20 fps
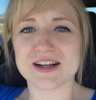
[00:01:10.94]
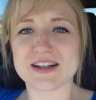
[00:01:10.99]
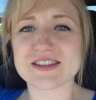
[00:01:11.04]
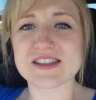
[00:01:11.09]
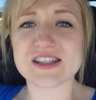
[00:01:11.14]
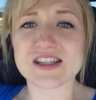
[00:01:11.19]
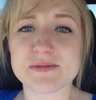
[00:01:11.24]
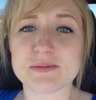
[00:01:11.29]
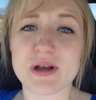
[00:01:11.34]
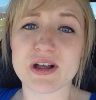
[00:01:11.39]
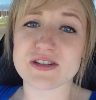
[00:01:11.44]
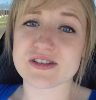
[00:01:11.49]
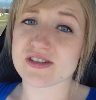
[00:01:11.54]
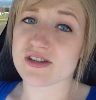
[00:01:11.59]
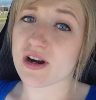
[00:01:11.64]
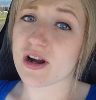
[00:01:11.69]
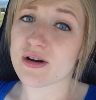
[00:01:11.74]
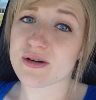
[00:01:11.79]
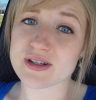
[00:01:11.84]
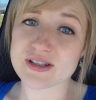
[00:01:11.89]
Seatbelts
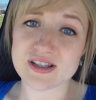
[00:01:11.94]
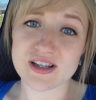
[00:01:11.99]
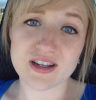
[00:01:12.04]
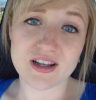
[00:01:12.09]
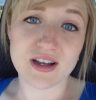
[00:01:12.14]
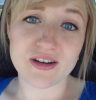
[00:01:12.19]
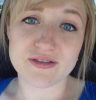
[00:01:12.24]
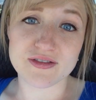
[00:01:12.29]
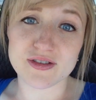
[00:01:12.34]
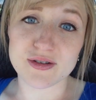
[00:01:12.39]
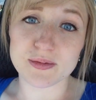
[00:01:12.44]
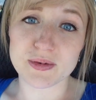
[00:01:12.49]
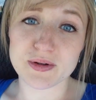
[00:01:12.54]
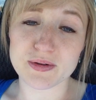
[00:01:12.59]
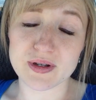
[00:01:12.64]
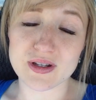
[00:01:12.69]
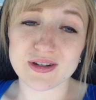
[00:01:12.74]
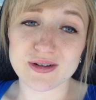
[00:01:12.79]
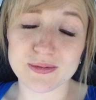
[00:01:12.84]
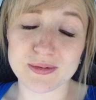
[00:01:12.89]
are always uncomfortable
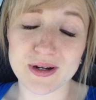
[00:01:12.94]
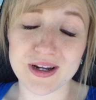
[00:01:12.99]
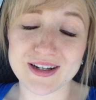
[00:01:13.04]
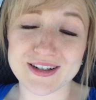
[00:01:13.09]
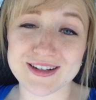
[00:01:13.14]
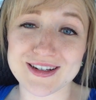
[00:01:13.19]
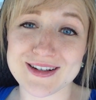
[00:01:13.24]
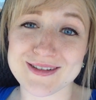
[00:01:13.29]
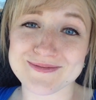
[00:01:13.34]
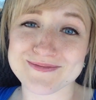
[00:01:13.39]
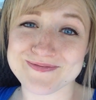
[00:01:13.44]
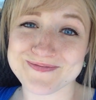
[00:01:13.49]
when you're pregnant.